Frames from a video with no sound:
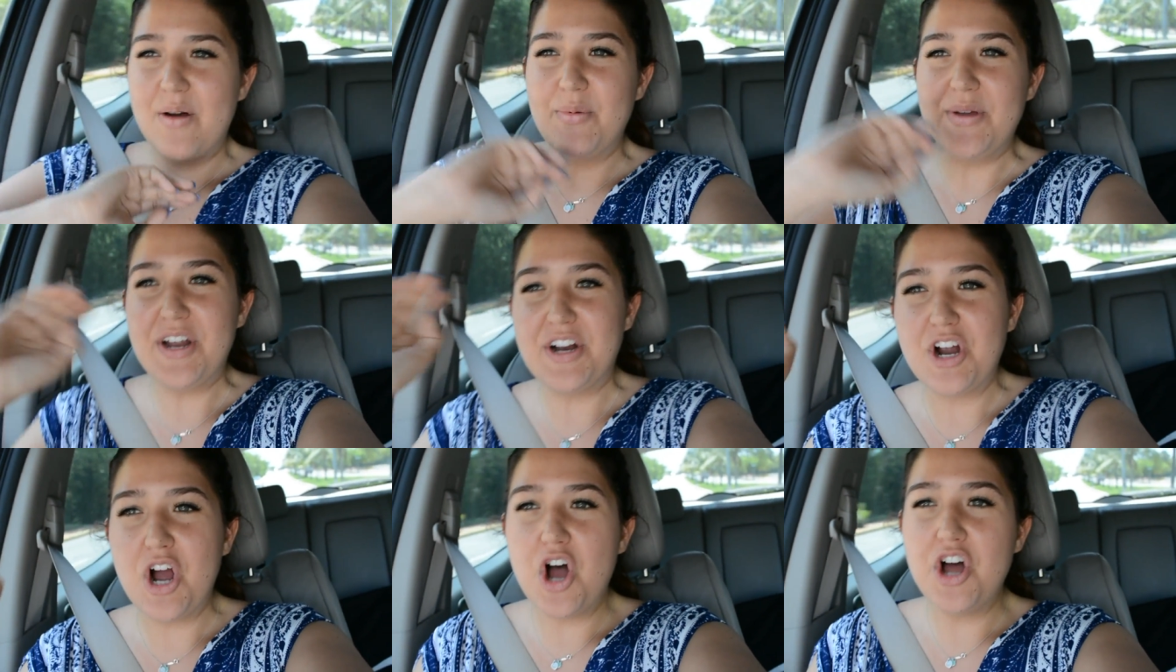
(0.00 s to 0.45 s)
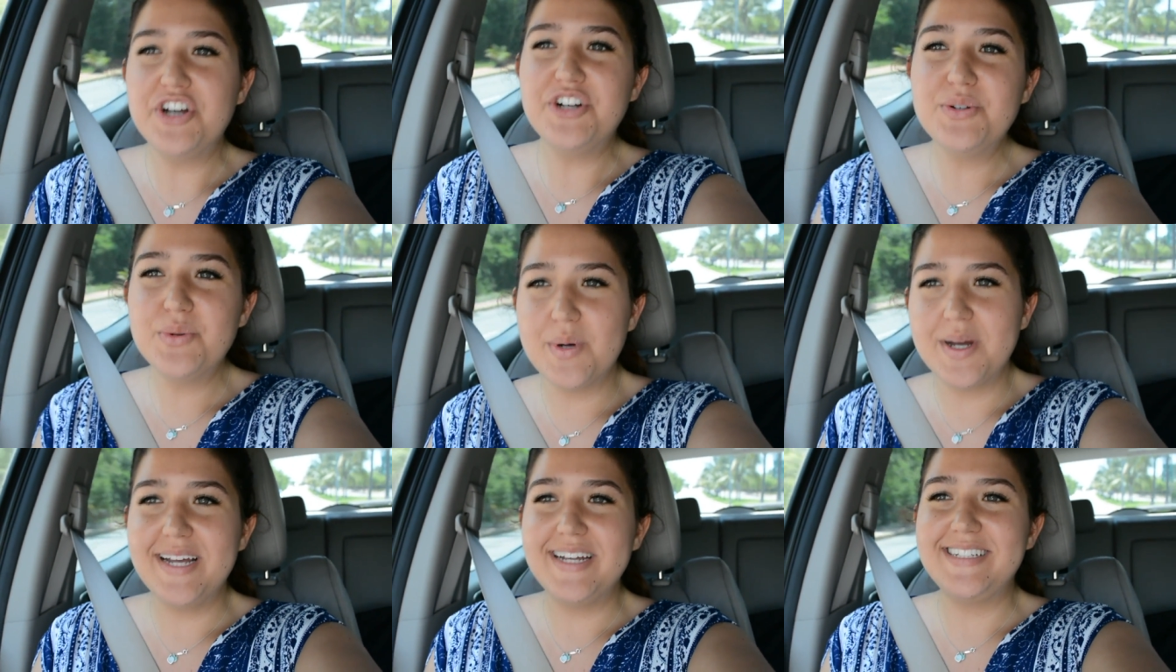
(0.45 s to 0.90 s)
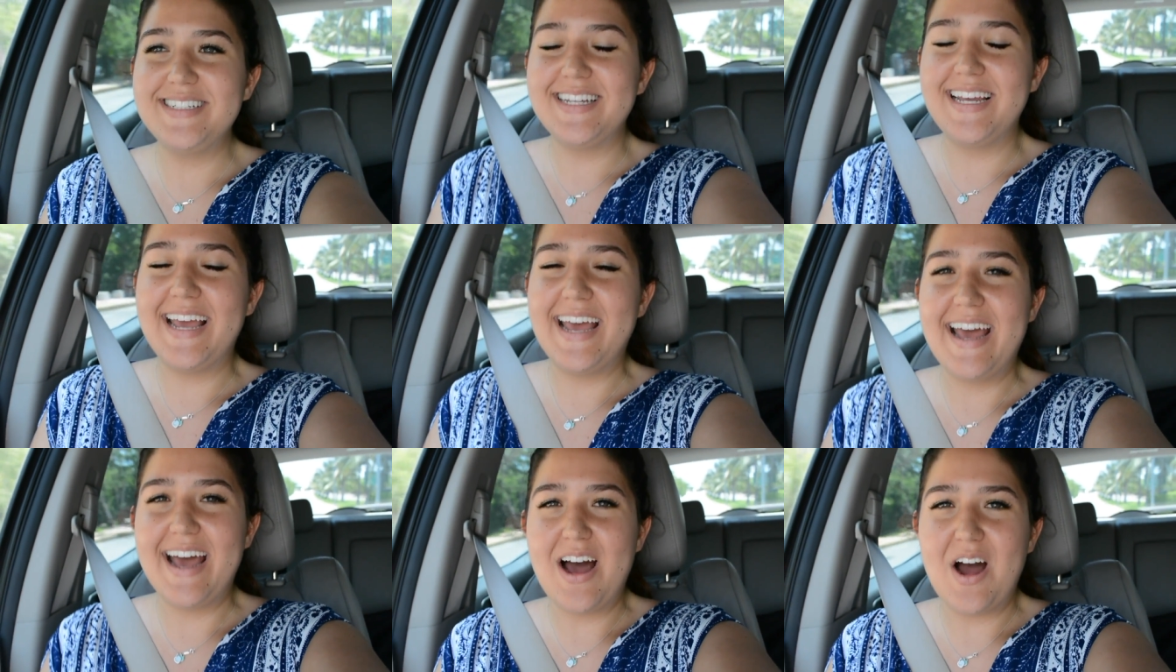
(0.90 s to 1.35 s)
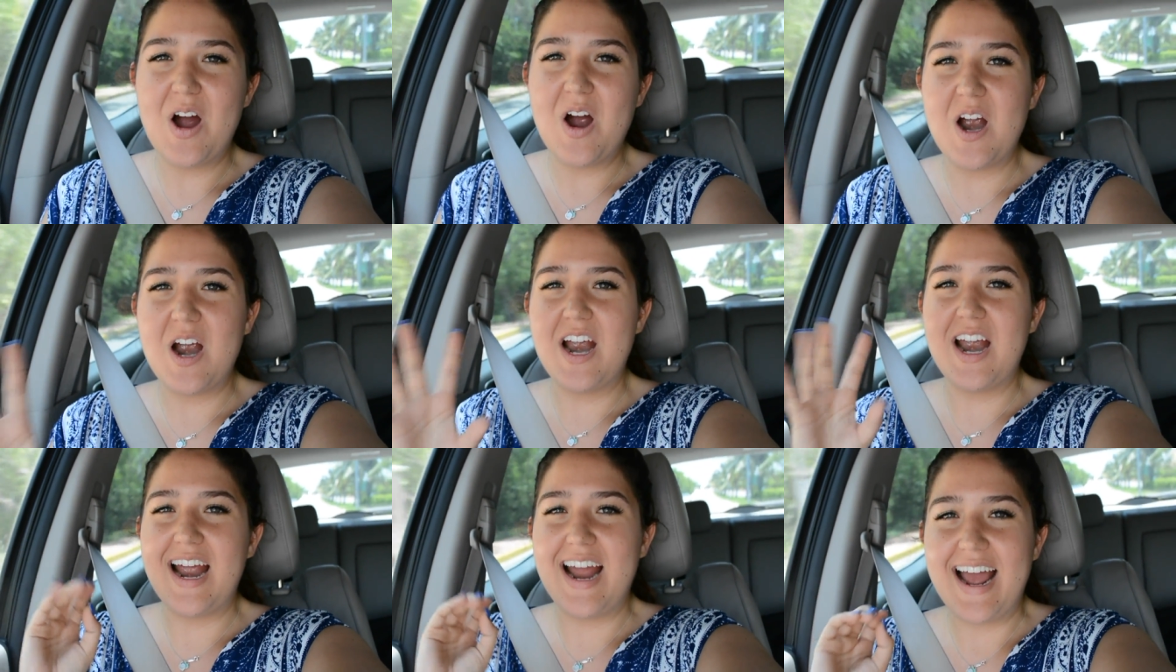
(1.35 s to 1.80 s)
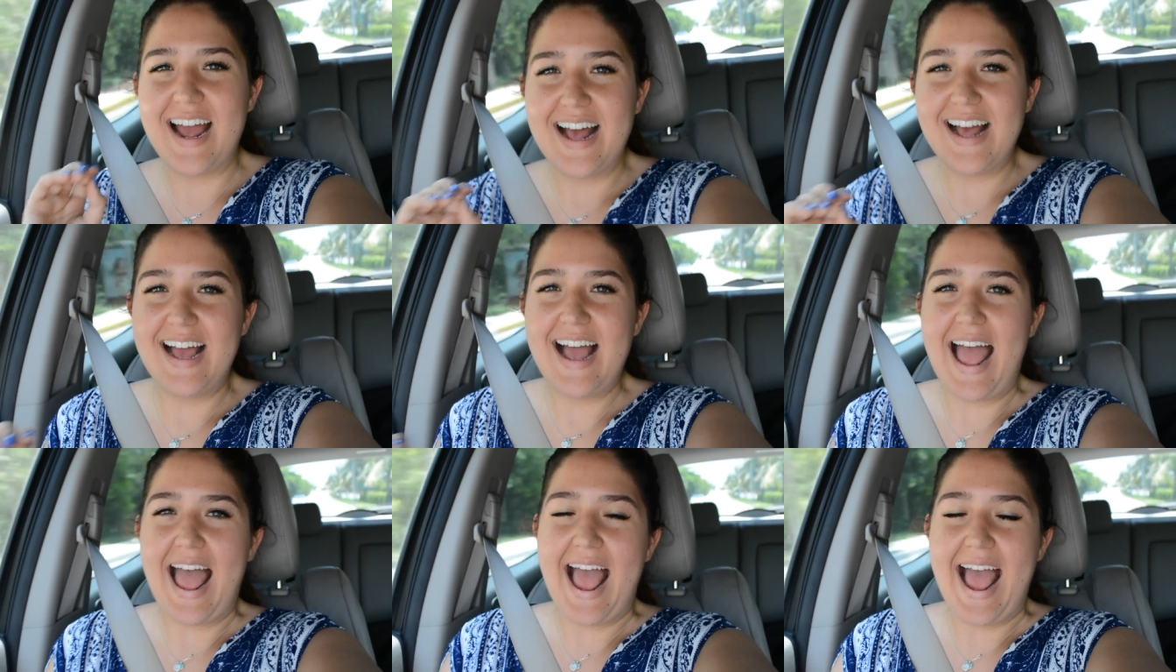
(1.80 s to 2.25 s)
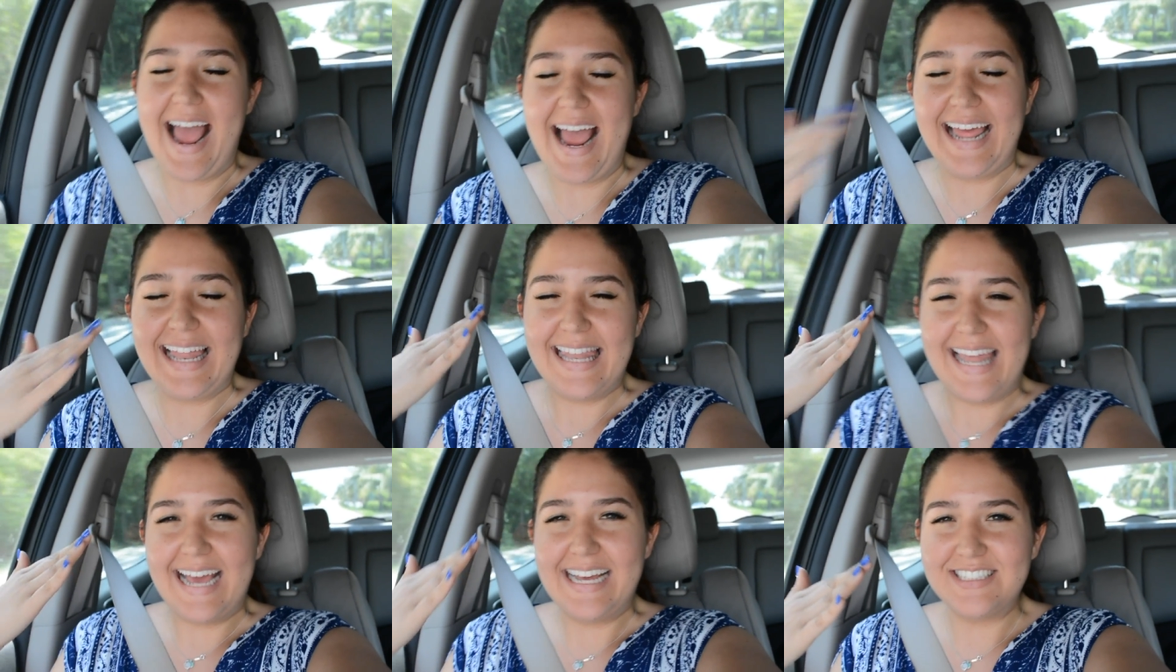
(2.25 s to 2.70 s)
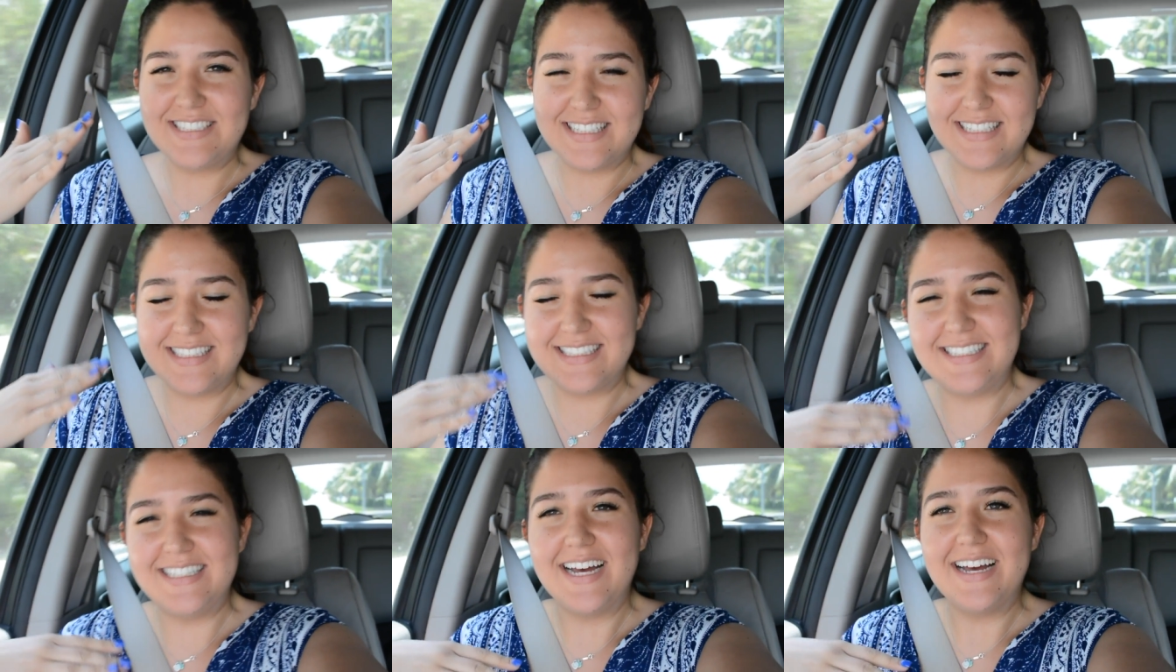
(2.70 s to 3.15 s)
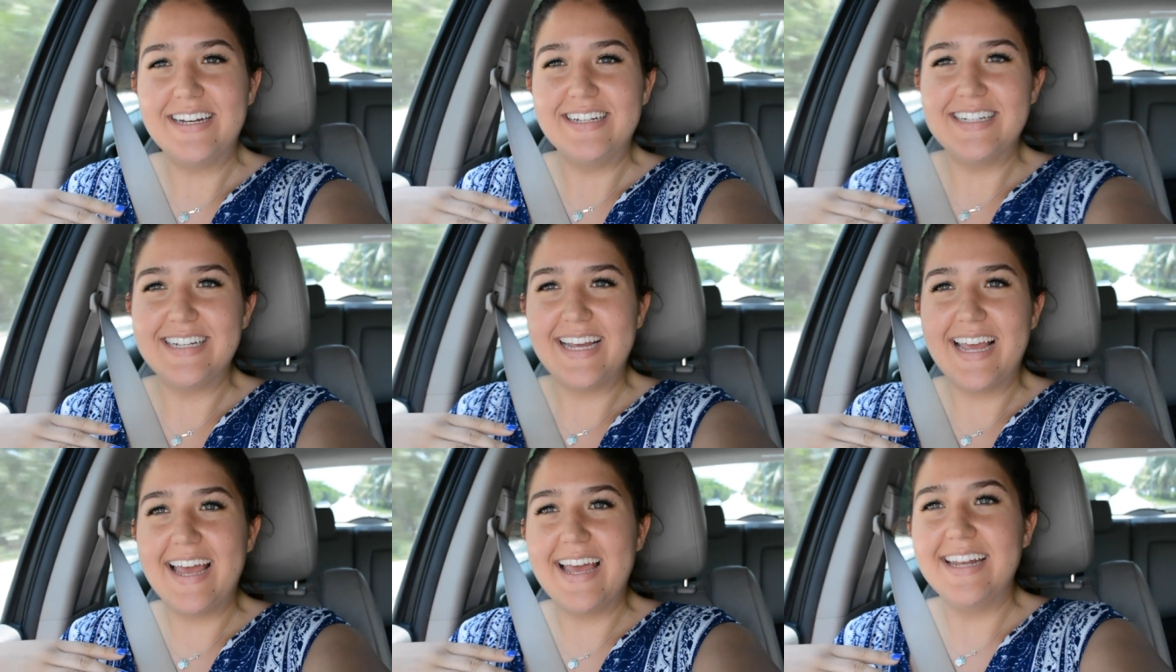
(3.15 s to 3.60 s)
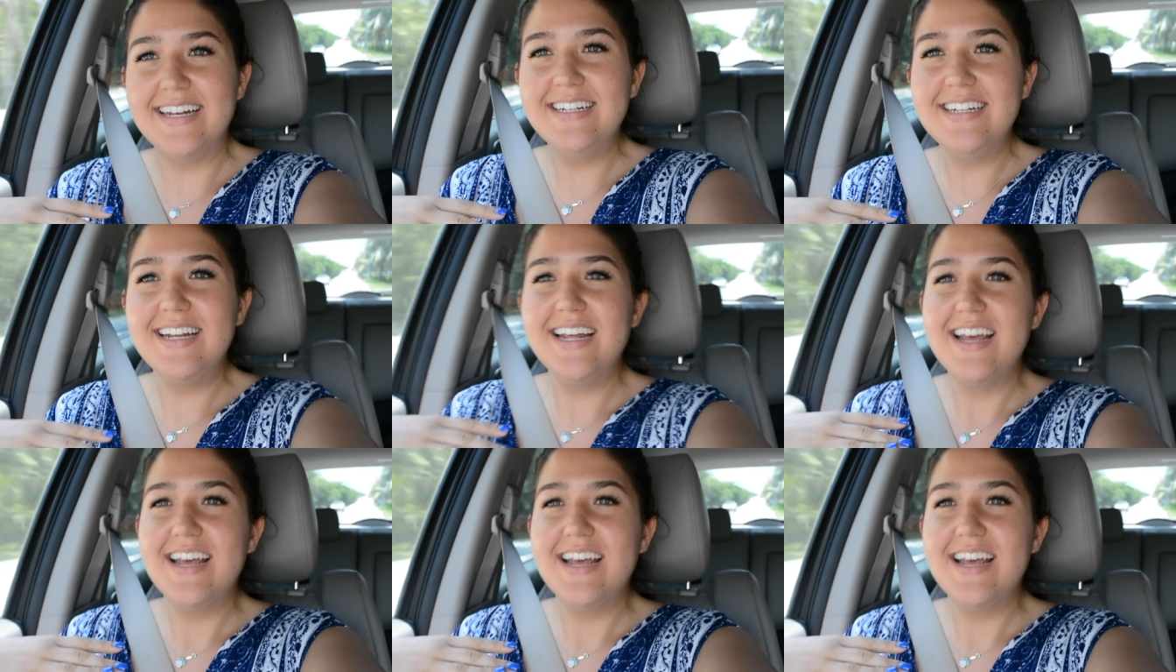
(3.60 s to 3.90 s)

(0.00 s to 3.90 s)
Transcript: We are on our way to get our eyelashes done again.